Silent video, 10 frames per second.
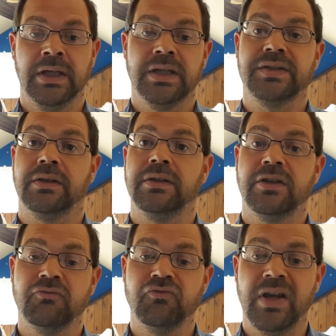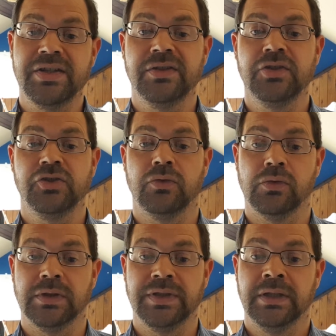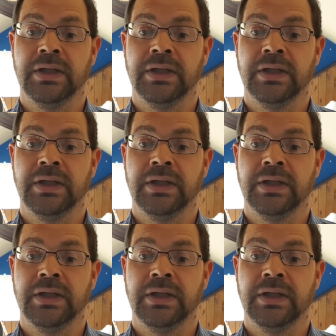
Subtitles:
so you can rest assured